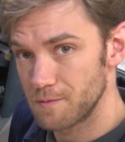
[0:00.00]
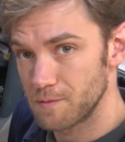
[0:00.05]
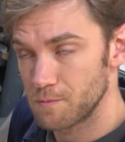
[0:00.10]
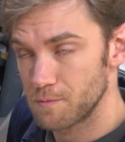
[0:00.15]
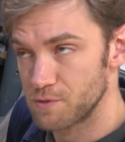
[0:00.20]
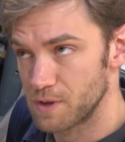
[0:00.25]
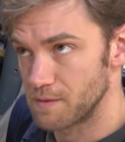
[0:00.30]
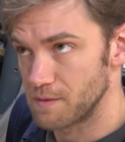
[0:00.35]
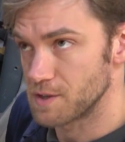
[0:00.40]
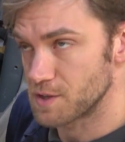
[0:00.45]

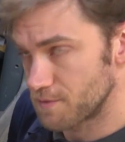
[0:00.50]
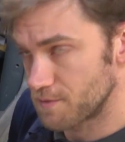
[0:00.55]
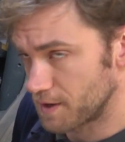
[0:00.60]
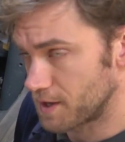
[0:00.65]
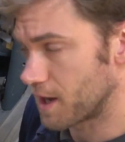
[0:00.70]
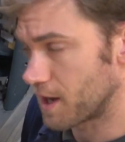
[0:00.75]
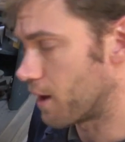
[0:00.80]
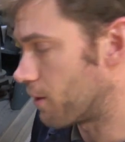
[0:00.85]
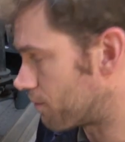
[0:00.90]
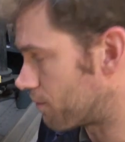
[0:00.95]
previous
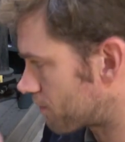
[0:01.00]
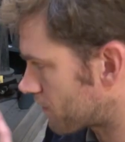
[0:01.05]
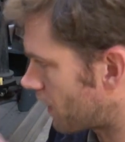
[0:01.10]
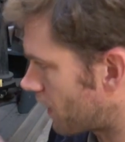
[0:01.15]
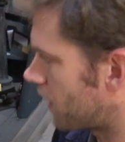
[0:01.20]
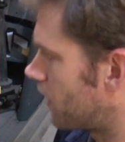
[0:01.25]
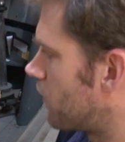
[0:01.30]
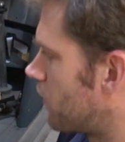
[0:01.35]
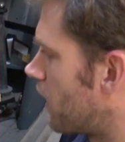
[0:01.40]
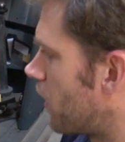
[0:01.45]
video
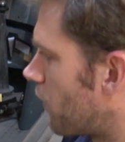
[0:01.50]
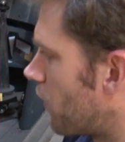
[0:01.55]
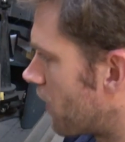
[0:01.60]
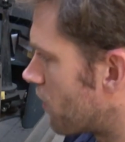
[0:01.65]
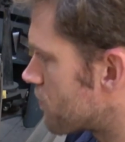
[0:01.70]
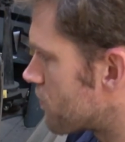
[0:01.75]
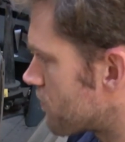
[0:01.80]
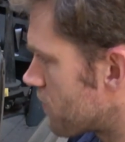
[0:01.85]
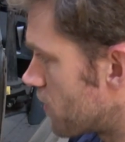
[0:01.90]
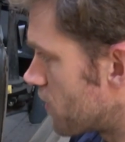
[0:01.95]
where I went
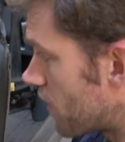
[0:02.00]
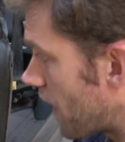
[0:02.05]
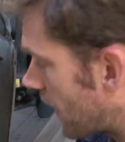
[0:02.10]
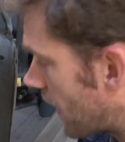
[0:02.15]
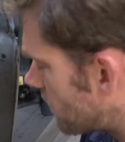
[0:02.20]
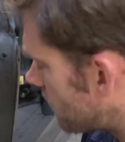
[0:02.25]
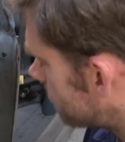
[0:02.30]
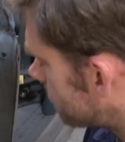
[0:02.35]
through that.